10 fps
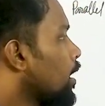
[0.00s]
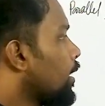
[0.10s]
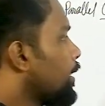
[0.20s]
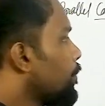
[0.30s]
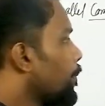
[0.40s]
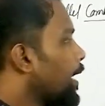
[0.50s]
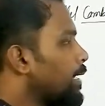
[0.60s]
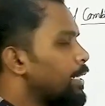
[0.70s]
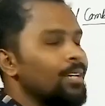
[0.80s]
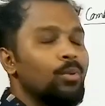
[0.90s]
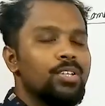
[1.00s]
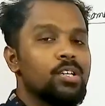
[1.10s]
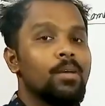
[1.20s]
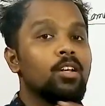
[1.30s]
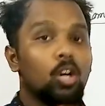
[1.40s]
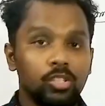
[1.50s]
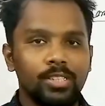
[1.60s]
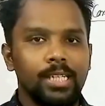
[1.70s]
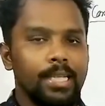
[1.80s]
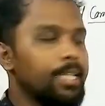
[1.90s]
the main thing which remain
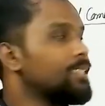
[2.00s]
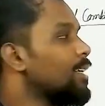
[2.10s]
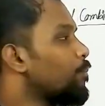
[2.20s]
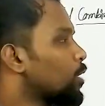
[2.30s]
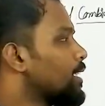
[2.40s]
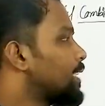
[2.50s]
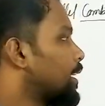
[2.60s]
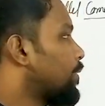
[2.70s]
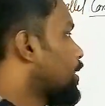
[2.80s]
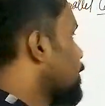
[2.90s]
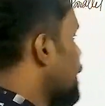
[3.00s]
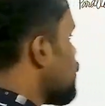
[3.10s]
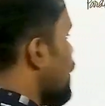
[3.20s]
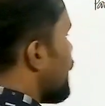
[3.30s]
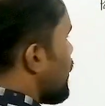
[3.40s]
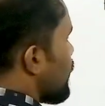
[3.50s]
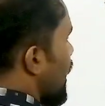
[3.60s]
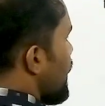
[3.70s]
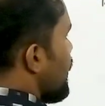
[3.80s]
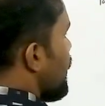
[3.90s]
constant is the potential difference. That means what you can
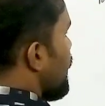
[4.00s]
write,